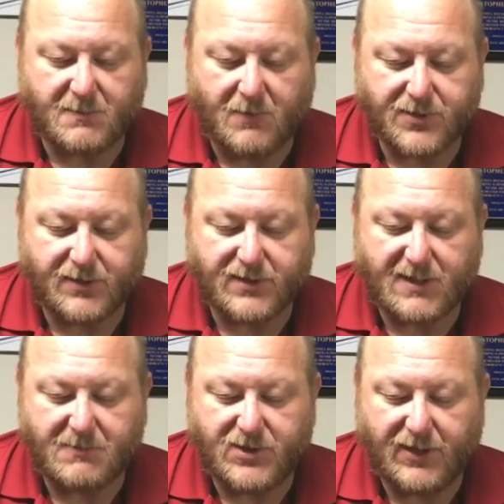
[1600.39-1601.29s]
But most of the
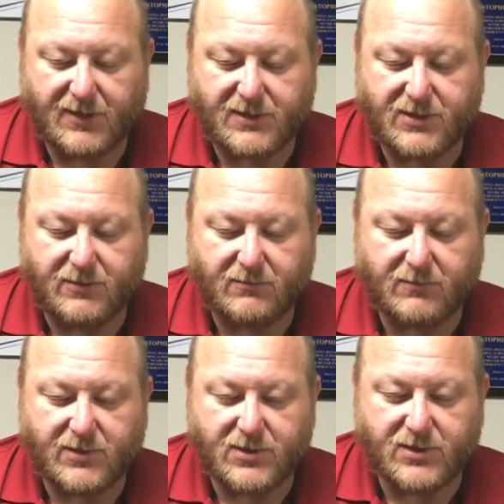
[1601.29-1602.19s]
submachine guns that
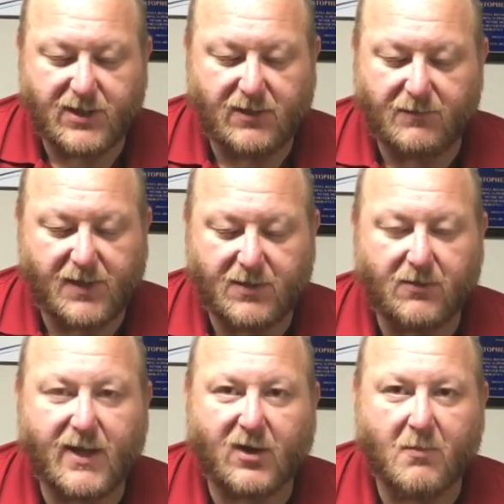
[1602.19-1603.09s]
you see, they
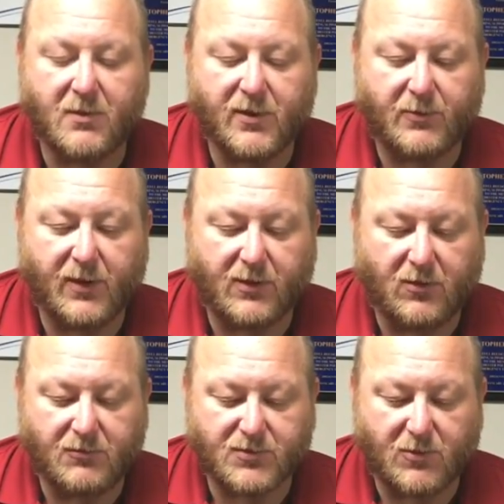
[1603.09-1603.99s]
don't lock open to the rear. The
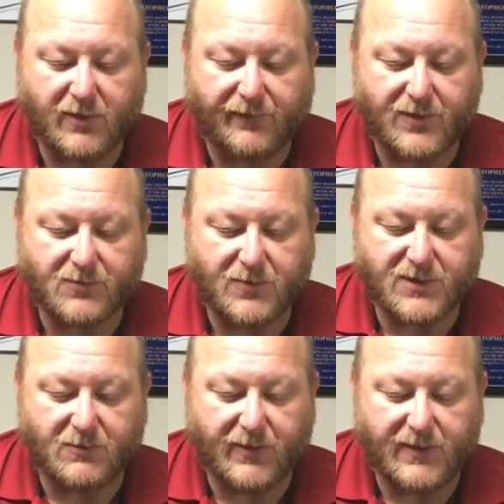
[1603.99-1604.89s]
Colt was one of the first ones
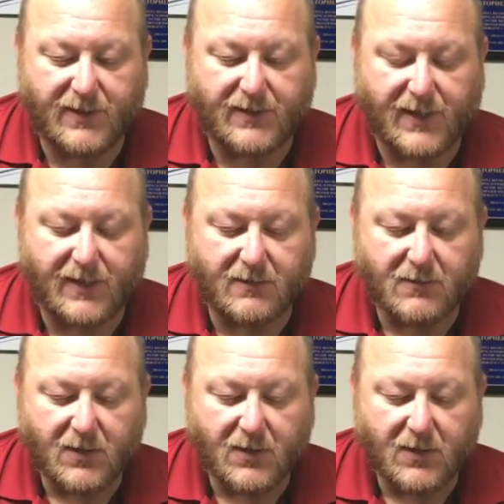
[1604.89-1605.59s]
that really did that.